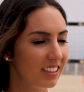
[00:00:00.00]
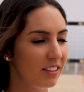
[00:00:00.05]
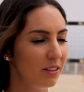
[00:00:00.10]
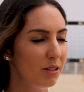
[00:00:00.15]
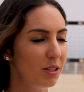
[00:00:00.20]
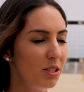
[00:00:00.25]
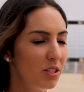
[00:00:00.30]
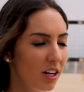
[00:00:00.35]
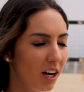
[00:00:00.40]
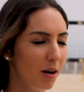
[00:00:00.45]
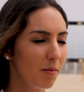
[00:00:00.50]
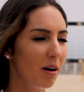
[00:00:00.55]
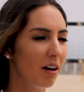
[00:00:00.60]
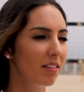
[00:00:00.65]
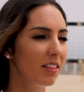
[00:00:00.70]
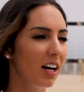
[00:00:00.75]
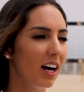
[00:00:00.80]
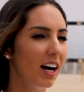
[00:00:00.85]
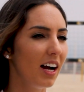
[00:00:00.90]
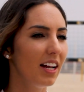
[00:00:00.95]
When you talk
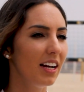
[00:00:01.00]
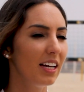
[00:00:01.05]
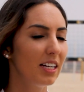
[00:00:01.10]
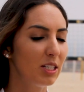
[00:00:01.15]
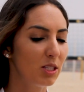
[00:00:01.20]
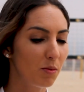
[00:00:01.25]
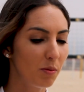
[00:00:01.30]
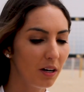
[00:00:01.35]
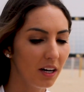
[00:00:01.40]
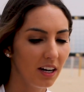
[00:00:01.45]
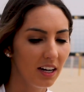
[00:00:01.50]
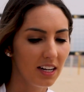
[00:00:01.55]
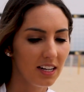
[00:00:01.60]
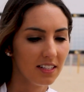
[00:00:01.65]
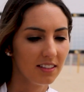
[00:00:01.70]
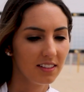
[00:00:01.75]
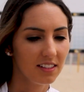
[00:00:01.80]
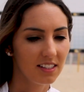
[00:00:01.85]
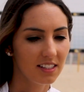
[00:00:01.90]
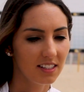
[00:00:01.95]
about that
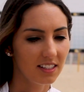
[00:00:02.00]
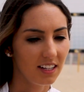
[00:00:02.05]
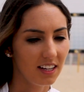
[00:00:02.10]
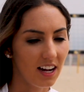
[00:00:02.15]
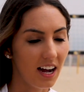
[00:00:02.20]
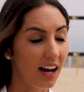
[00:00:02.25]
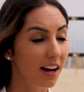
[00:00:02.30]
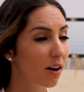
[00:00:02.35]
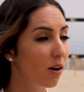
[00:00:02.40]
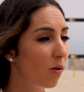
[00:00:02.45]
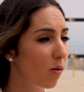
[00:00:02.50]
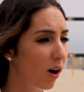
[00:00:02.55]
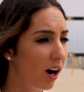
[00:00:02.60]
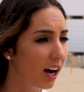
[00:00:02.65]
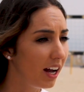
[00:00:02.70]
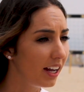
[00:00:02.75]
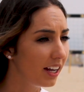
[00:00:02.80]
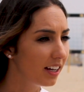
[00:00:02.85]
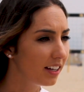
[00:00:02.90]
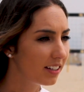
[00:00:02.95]
experience at
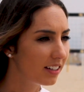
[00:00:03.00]
Hawaii